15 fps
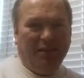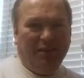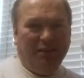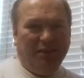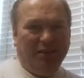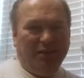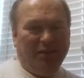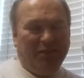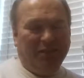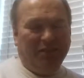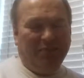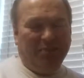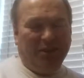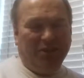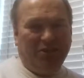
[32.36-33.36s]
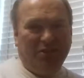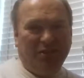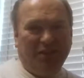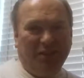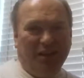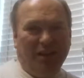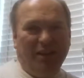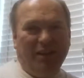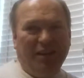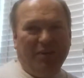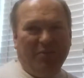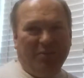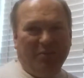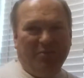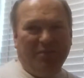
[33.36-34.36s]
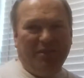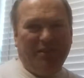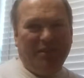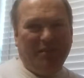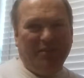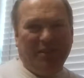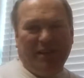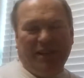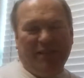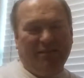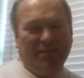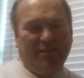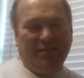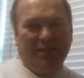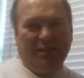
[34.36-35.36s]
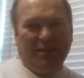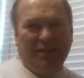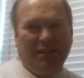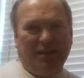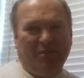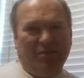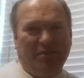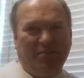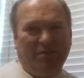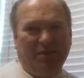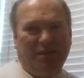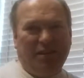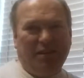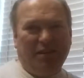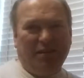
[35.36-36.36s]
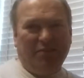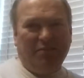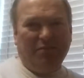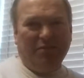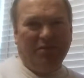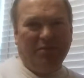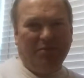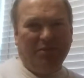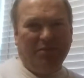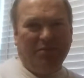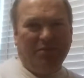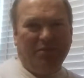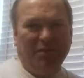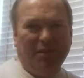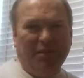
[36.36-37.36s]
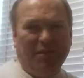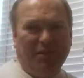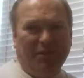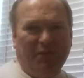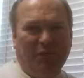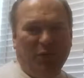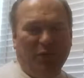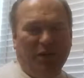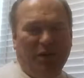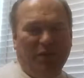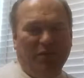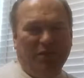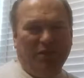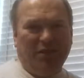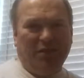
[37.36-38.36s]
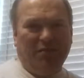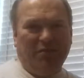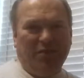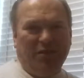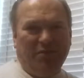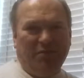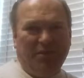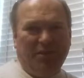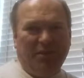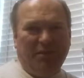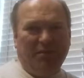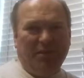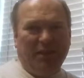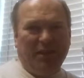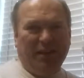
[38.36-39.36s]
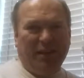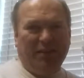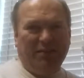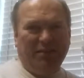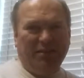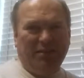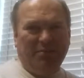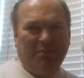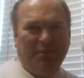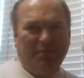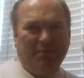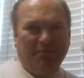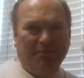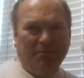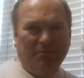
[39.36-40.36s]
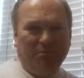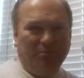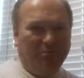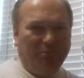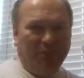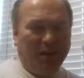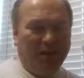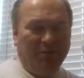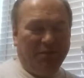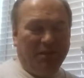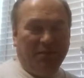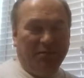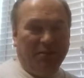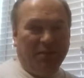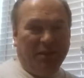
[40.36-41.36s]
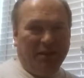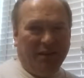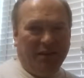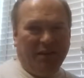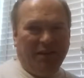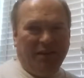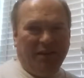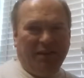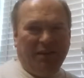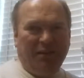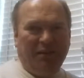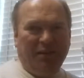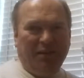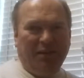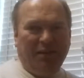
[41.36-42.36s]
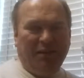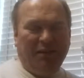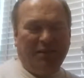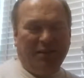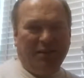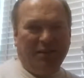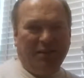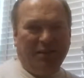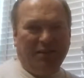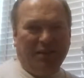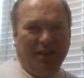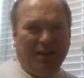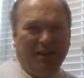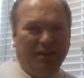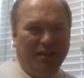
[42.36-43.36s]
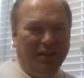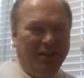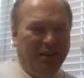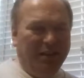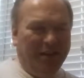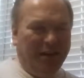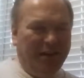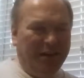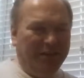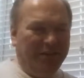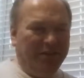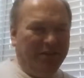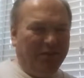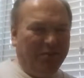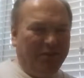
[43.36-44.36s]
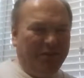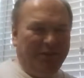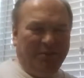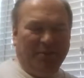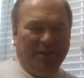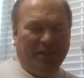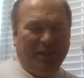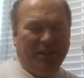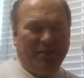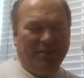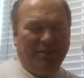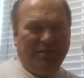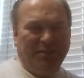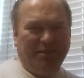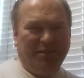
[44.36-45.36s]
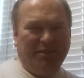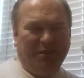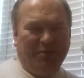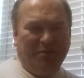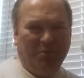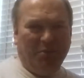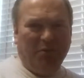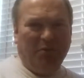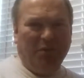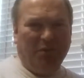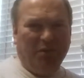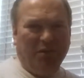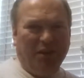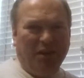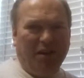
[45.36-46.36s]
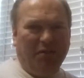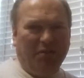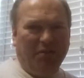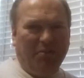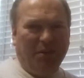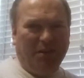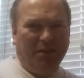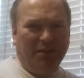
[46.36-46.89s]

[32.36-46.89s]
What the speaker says: I'll tell you this much. I never received an allowance like that when I was a kid. Of course, it was over like 40 years ago when I received an allowance, but it was not anything like that. I didn't start receiving allowances until we moved to Okinawa,